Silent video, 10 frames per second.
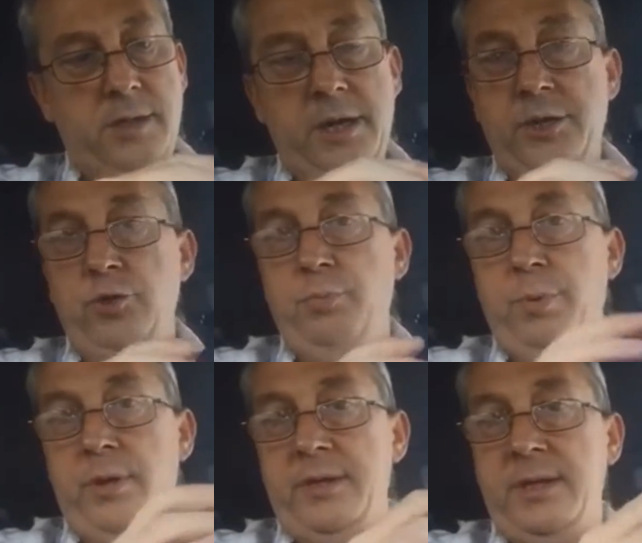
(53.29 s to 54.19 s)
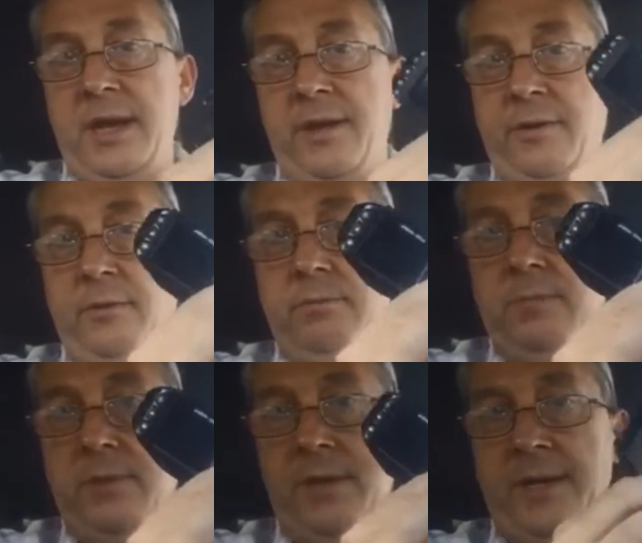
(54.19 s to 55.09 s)
and you put it together
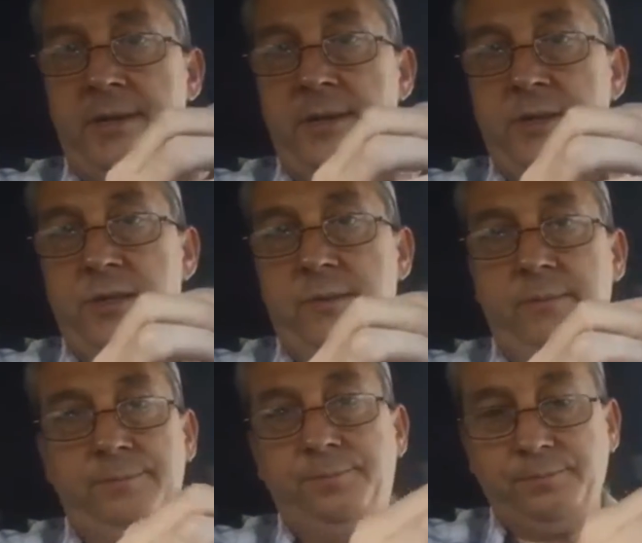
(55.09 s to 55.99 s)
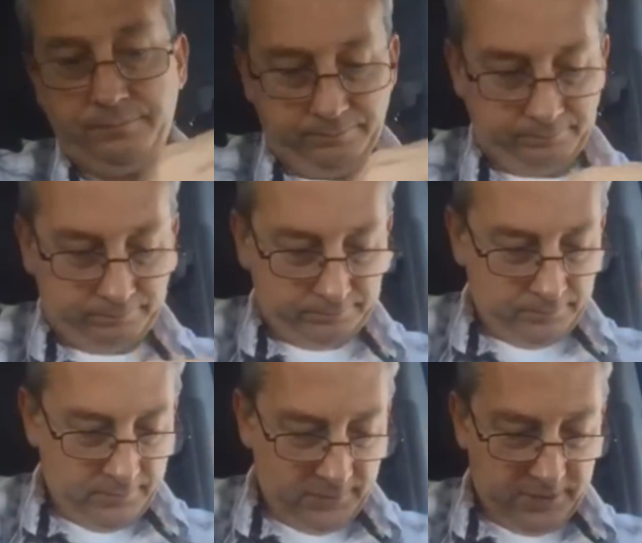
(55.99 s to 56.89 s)
like this.
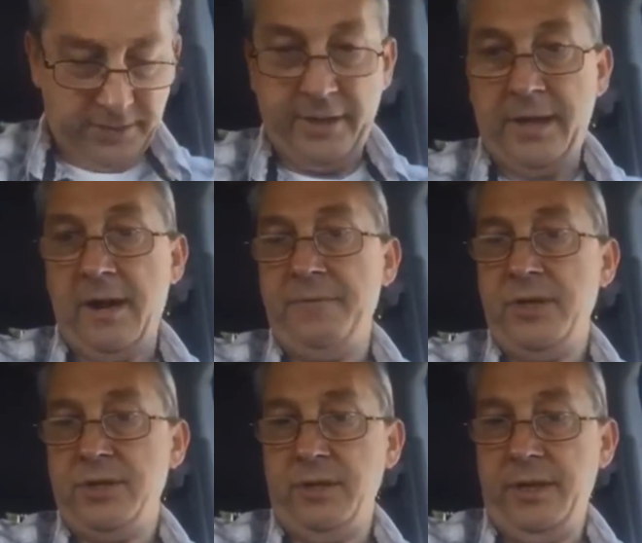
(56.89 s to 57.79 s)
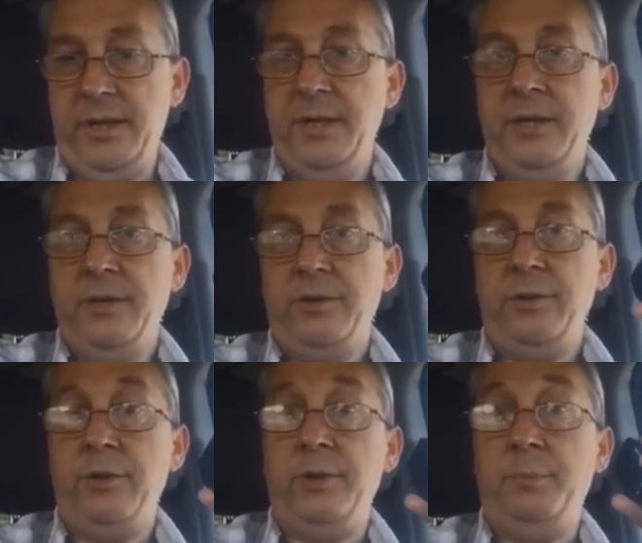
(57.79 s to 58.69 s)
And then obviously
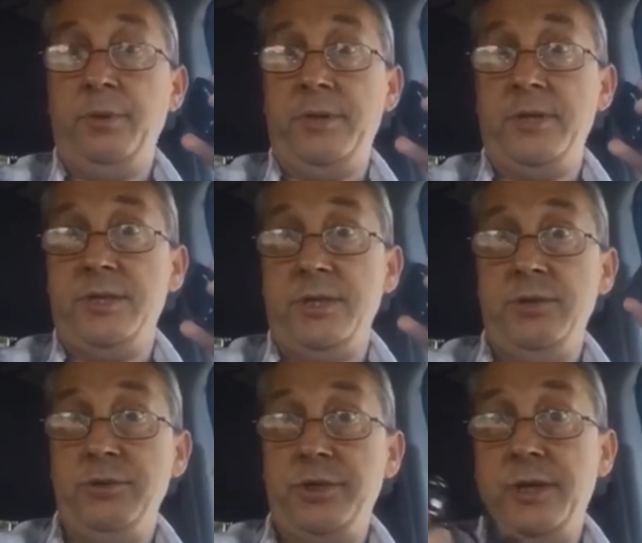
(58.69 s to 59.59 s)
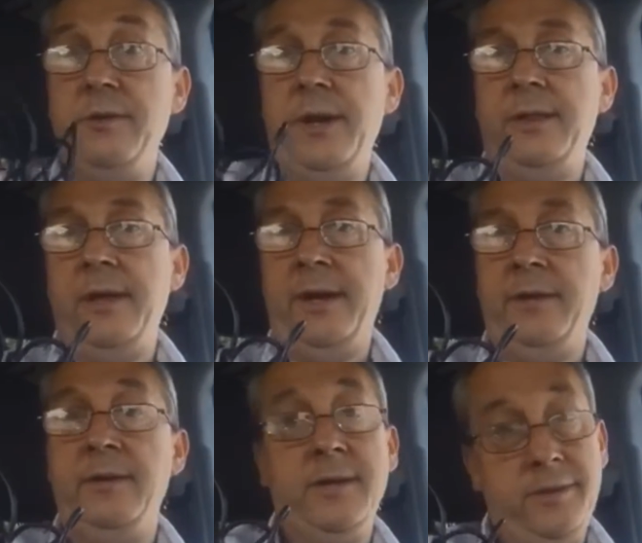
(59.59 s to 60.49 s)
you're going to put this in your cigarette
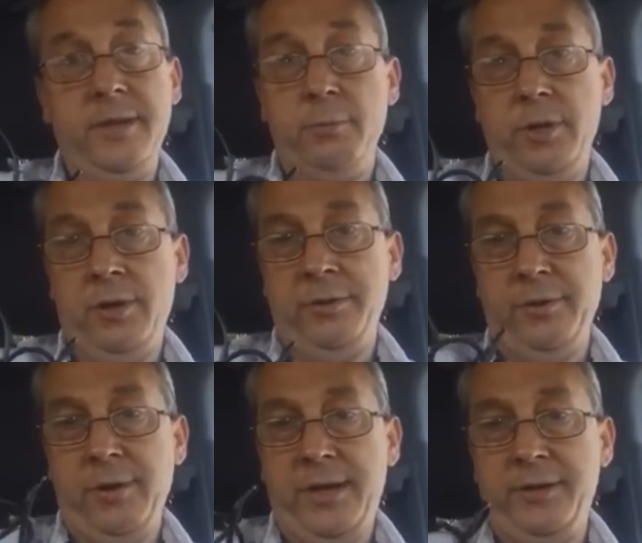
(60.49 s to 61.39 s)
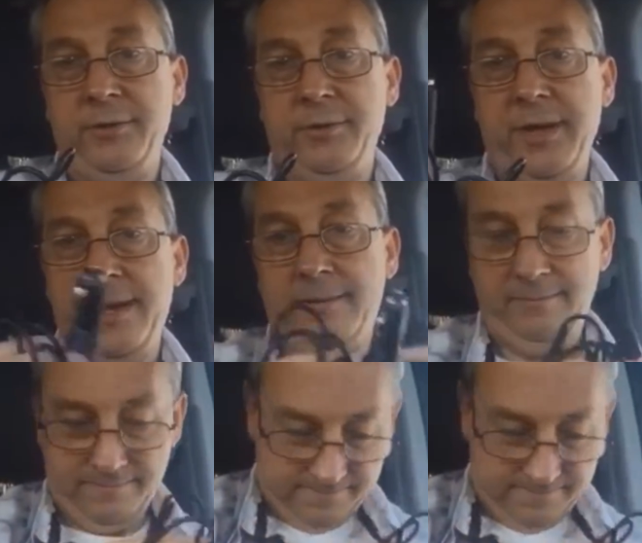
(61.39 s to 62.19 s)
lighter, and I think we all know how to do that.